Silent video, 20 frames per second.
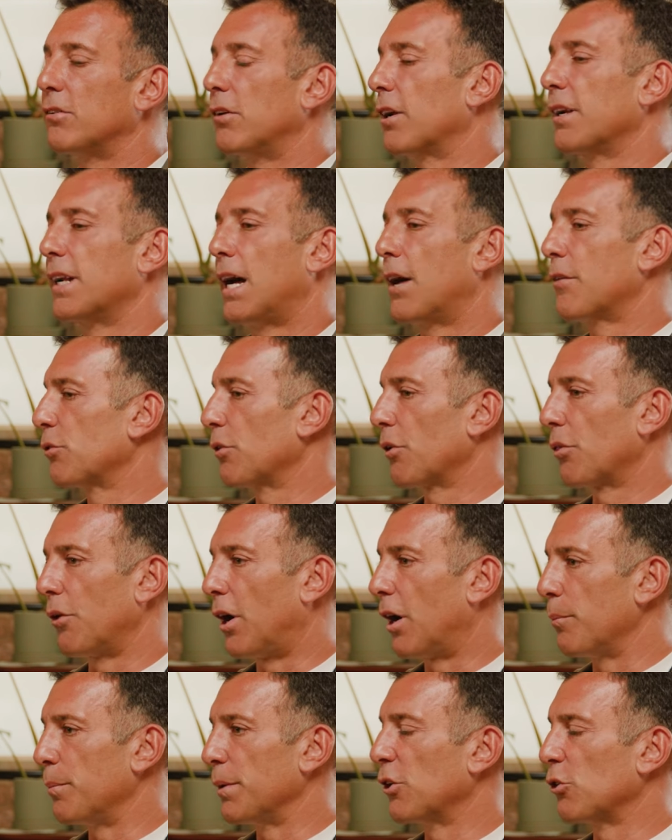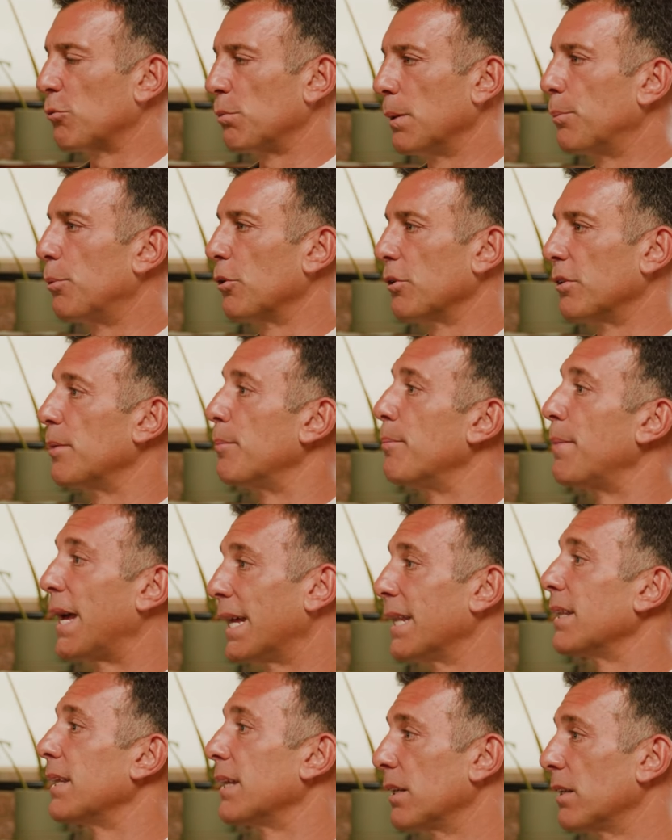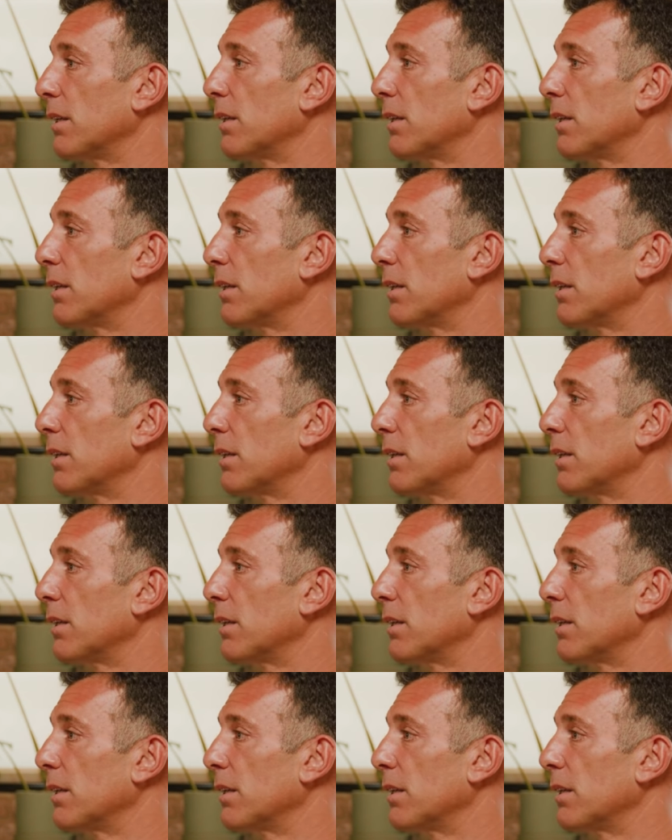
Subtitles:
not an afterthought because people demand it.